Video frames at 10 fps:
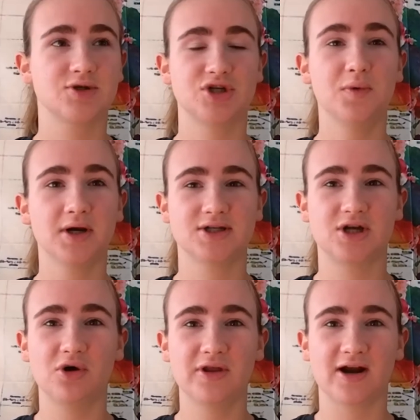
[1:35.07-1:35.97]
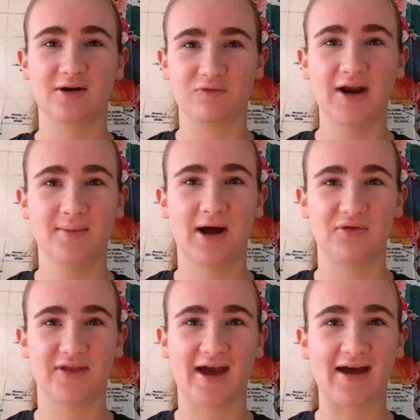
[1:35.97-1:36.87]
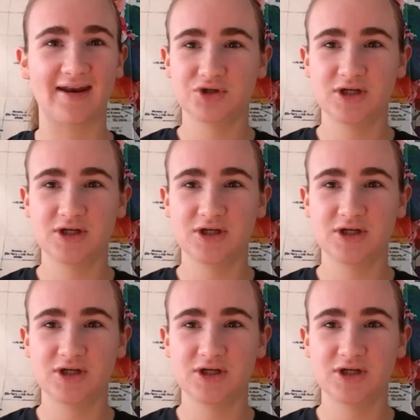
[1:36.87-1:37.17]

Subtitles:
She wanted to go there and write about that.